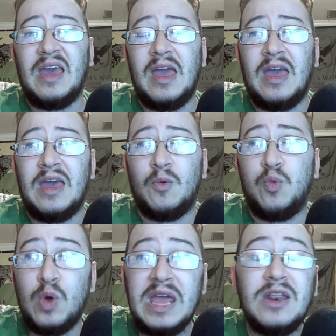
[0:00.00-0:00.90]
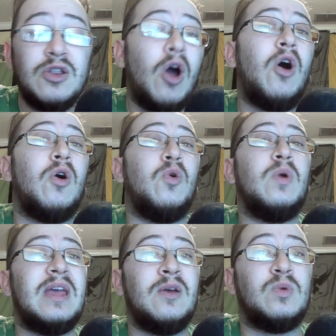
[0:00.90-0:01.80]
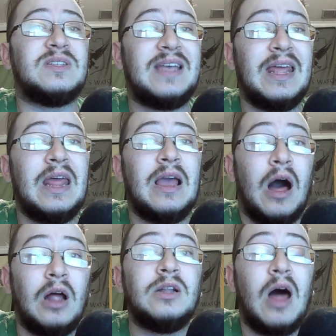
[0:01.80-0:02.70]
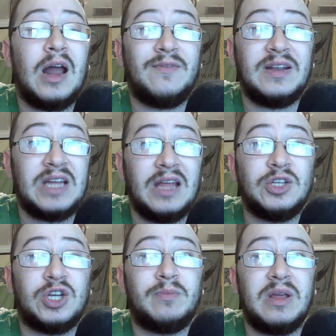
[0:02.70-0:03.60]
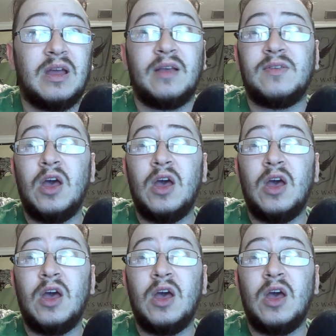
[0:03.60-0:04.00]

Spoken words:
we know it was getting a lot of attention because